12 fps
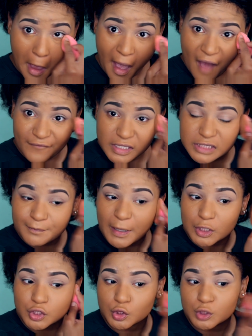having
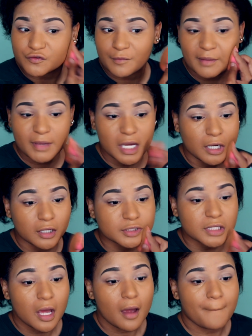specials for
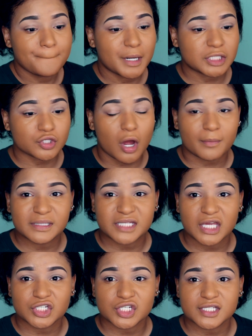BBLs, breast
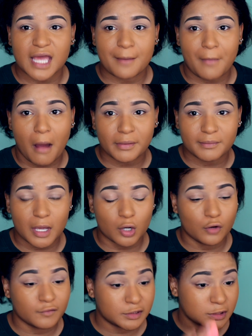augmentations, and mommy
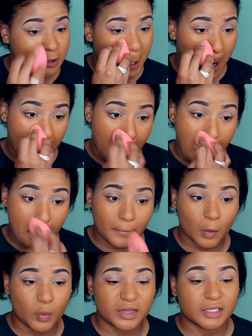makeovers
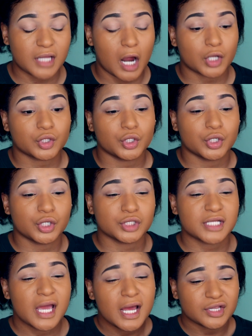with the
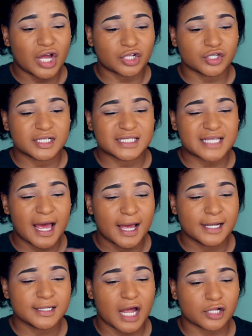doctors, Dr.
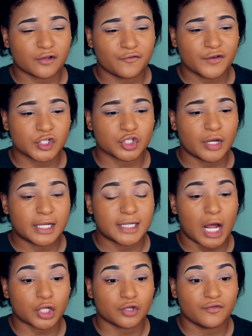Hassan, Dr. Fisher,
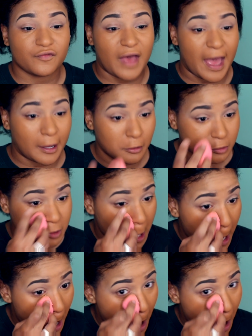and Dr. Vows.